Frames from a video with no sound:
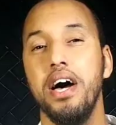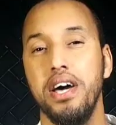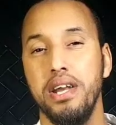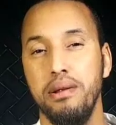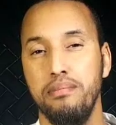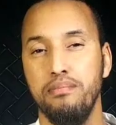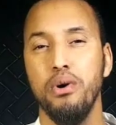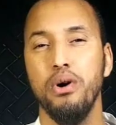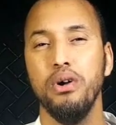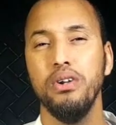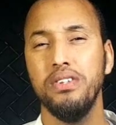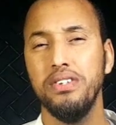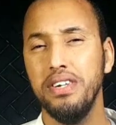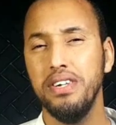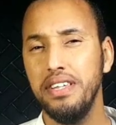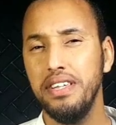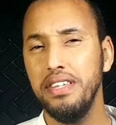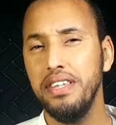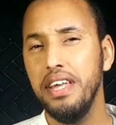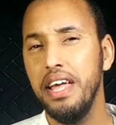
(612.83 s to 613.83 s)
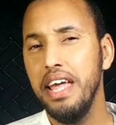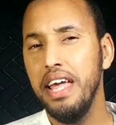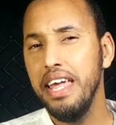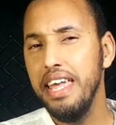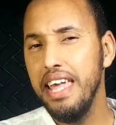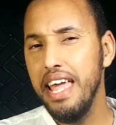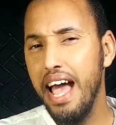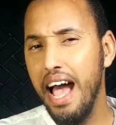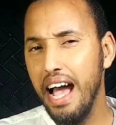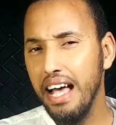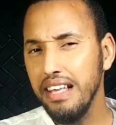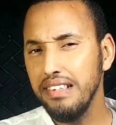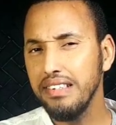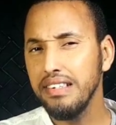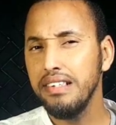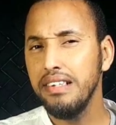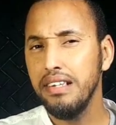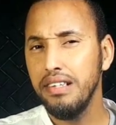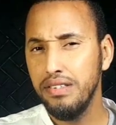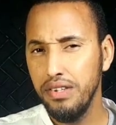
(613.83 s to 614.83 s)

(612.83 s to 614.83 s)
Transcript: Reported. He asked